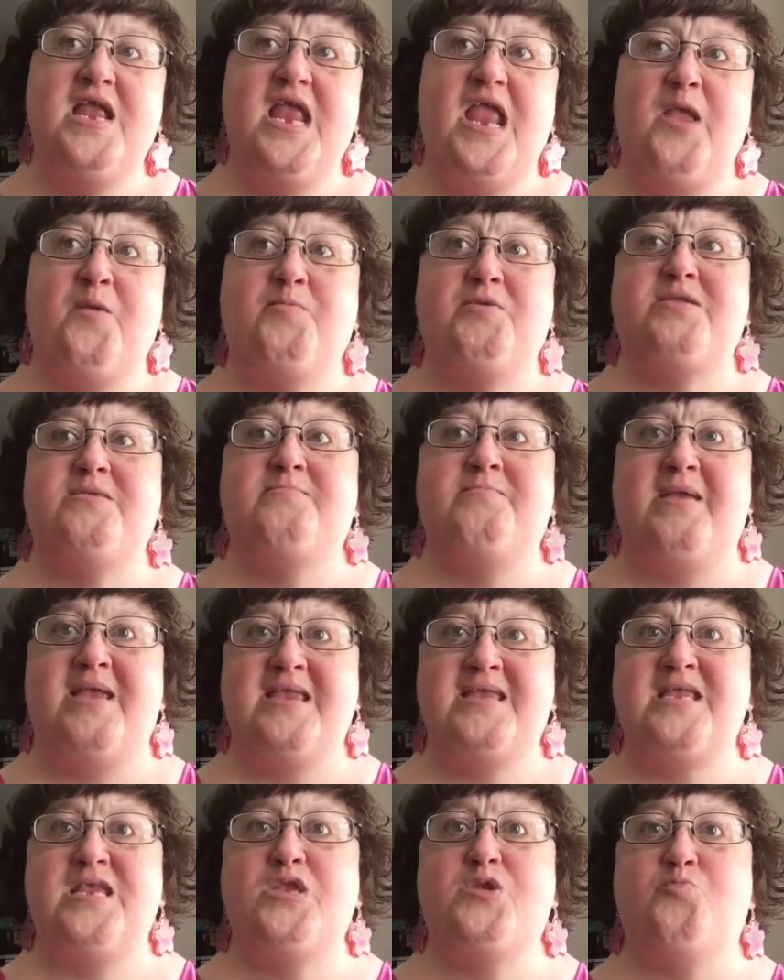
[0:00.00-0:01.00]
it was
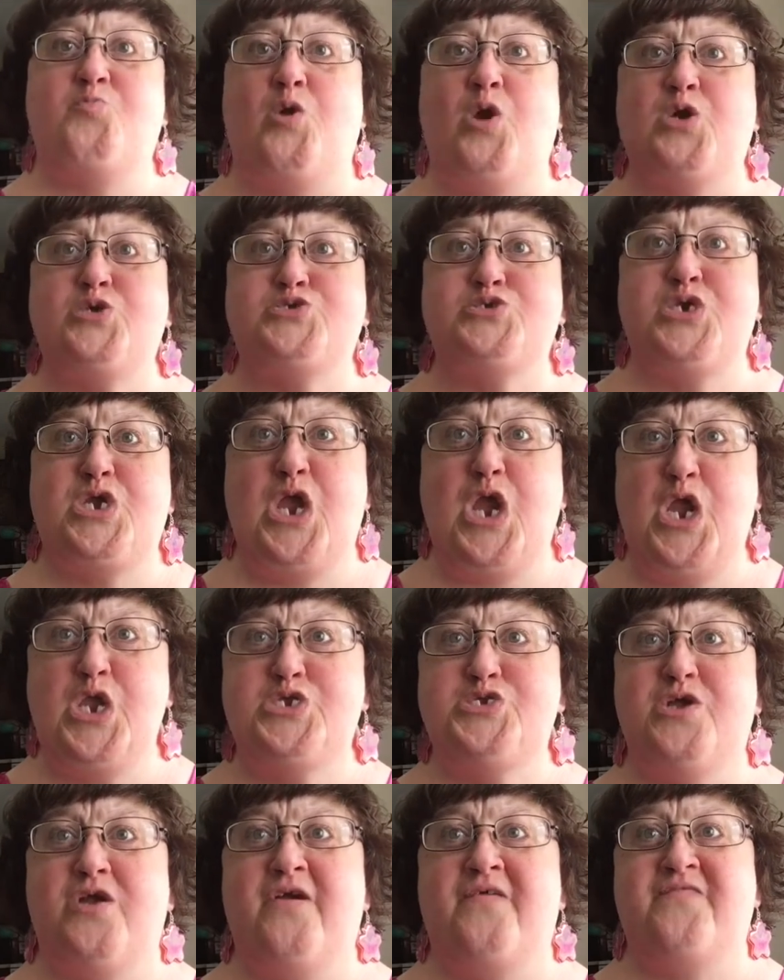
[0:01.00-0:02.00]
amazing to watch
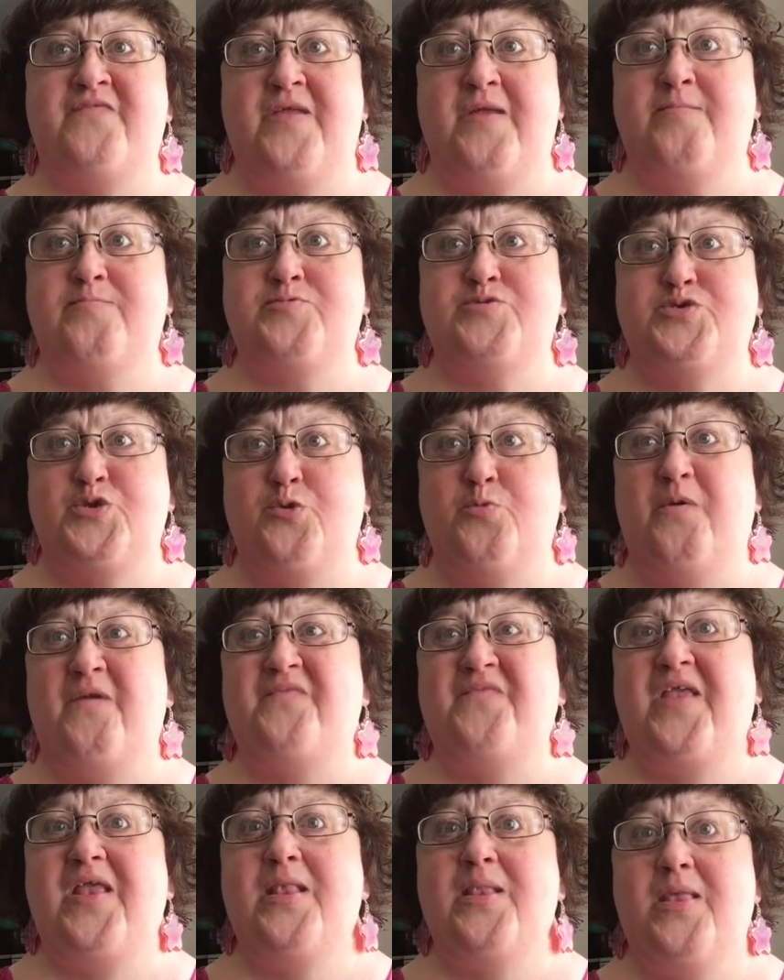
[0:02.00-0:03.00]
each of them do
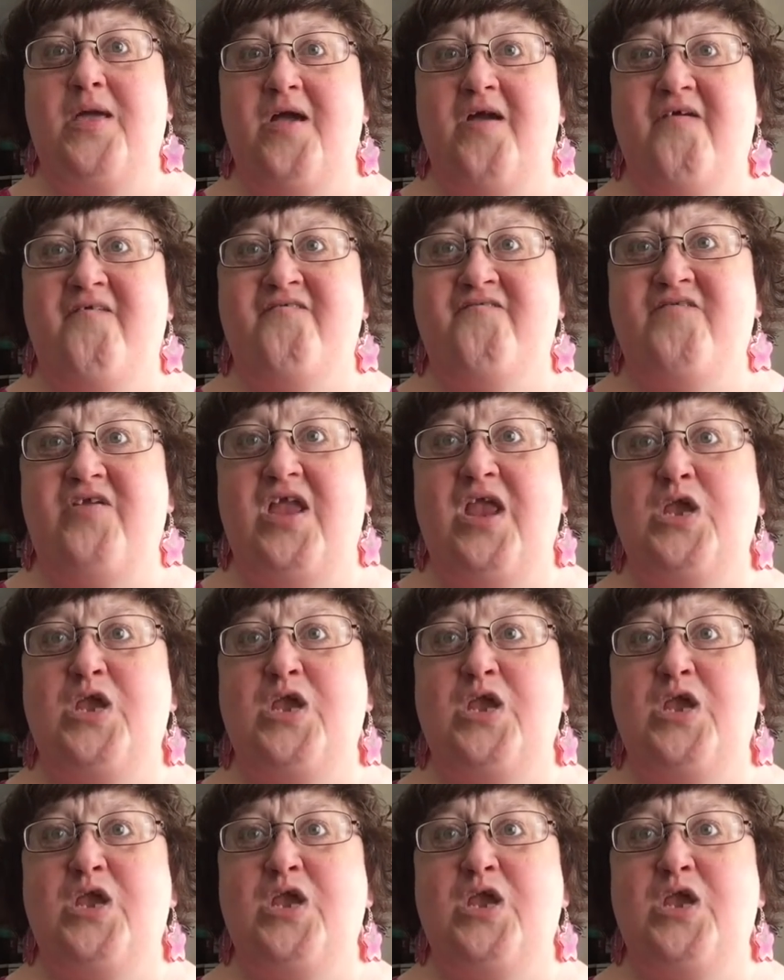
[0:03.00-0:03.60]
what they love